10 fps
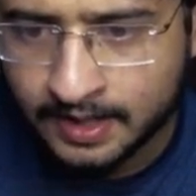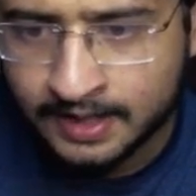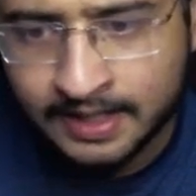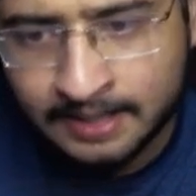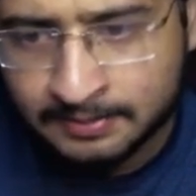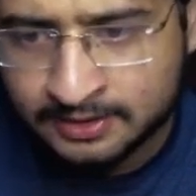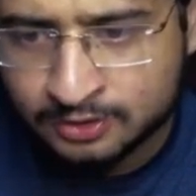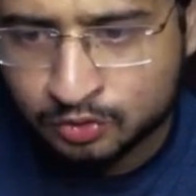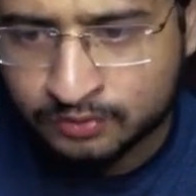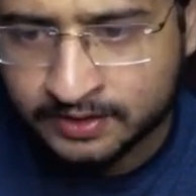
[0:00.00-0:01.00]
And I'll
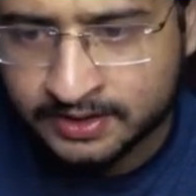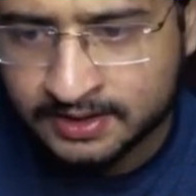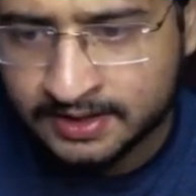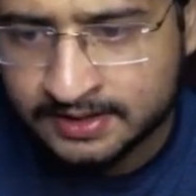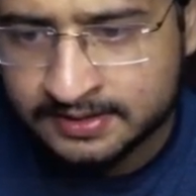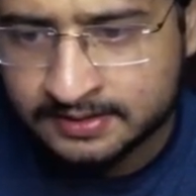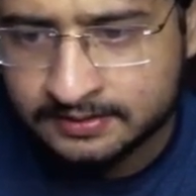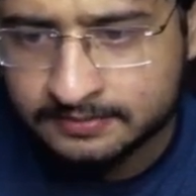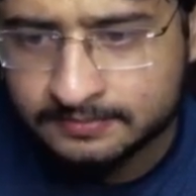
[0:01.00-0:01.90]
place two vertical tiles here.